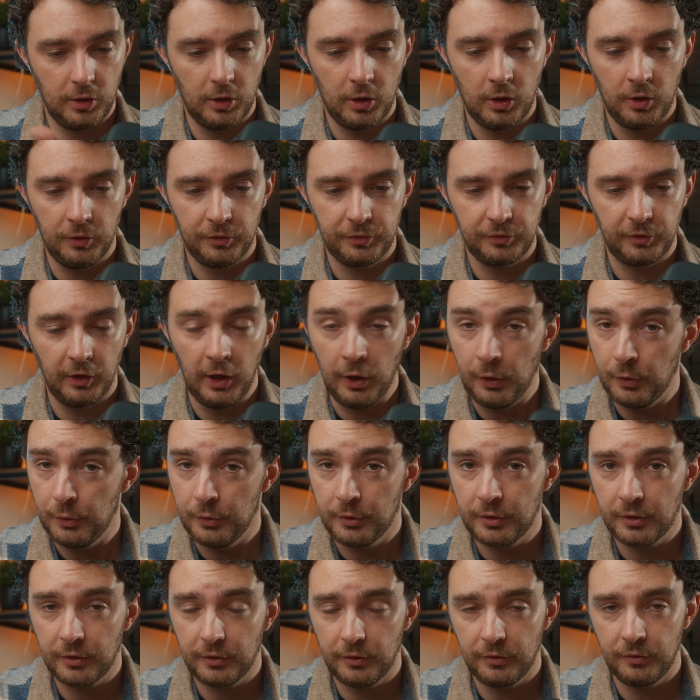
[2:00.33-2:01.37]

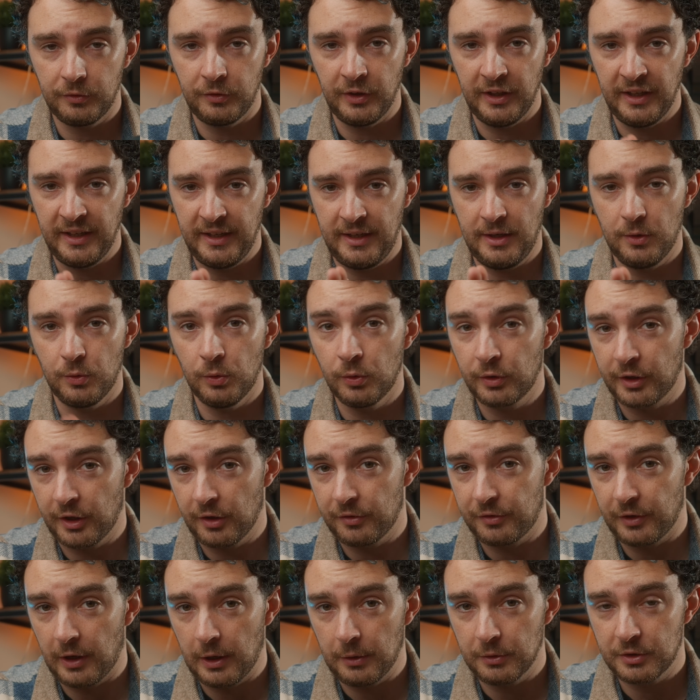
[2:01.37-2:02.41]
offload the audio
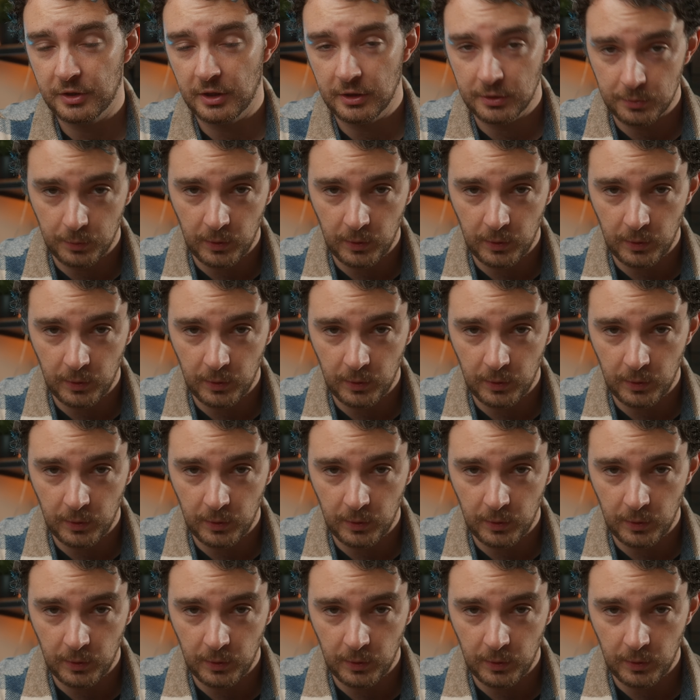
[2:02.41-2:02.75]
files as